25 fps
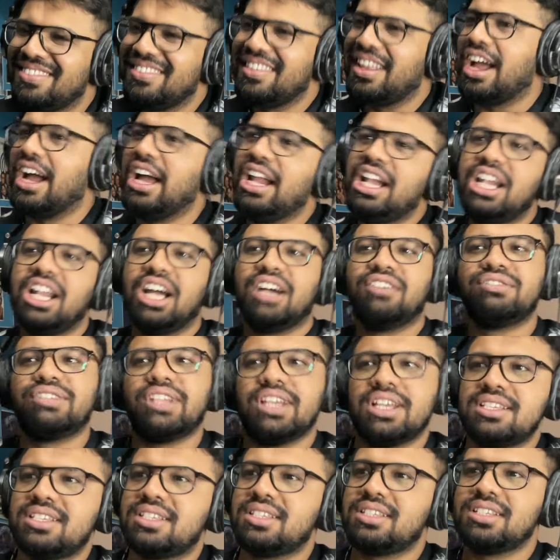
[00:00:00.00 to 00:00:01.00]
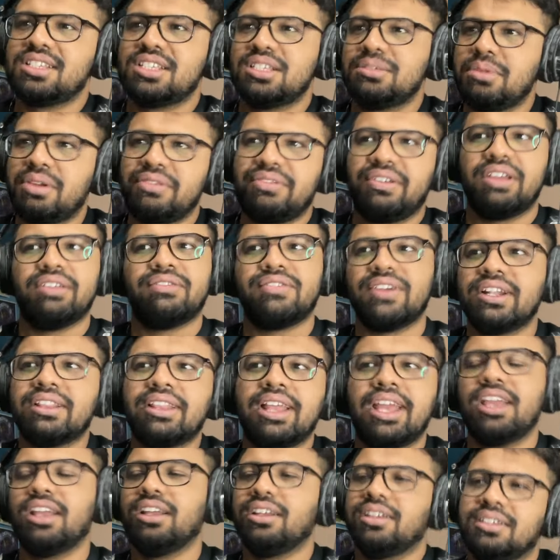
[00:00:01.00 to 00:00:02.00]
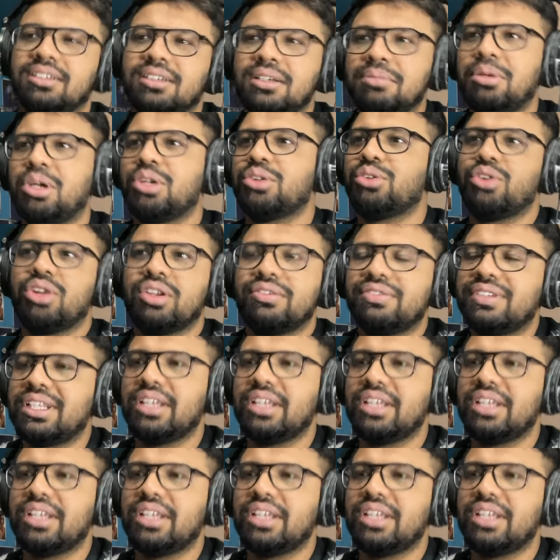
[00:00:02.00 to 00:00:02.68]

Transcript: I love this. This is my favorite thing about one of the